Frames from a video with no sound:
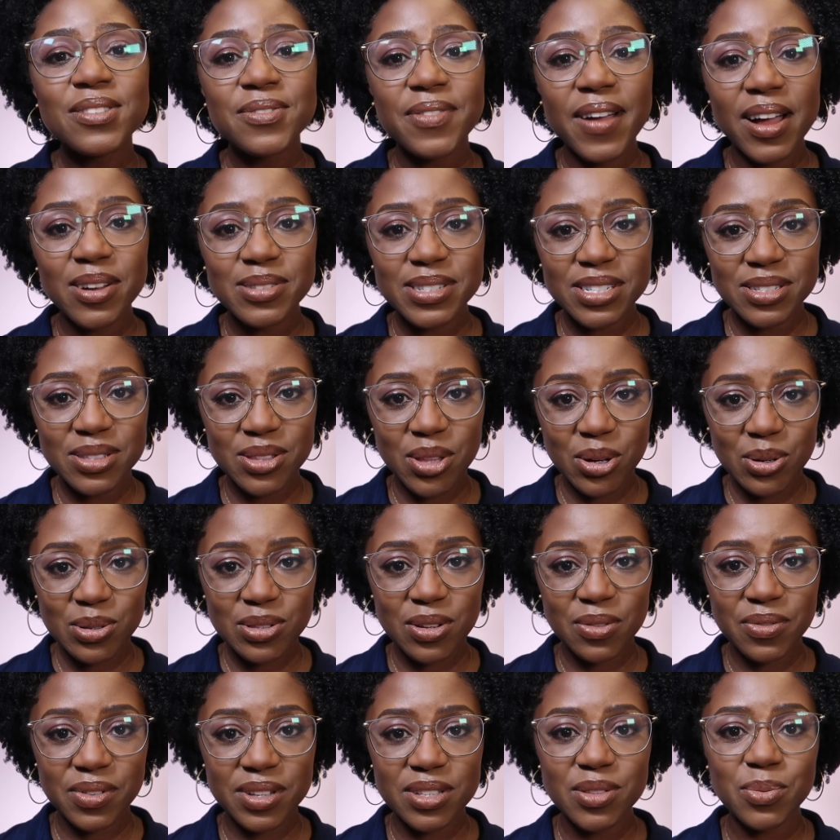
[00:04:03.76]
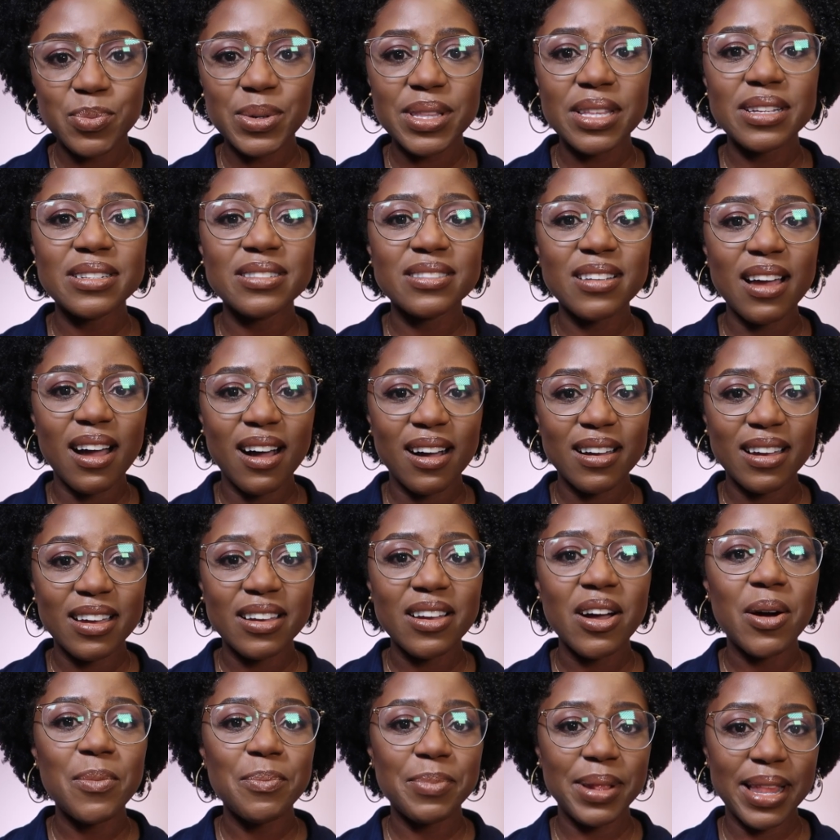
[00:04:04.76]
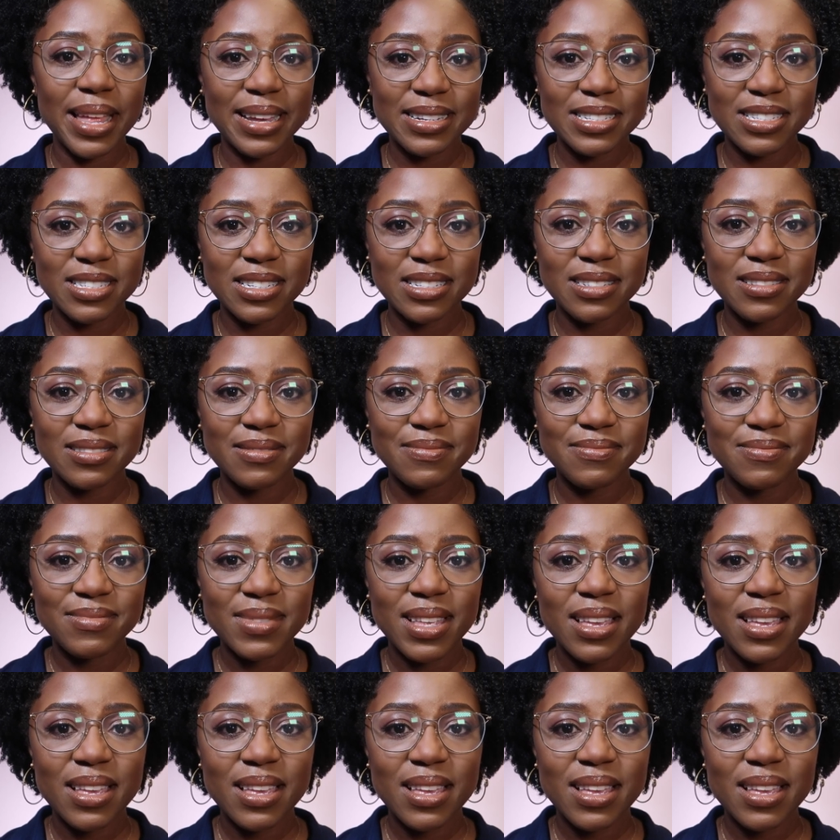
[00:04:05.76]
is found in those of us with a darker complexion.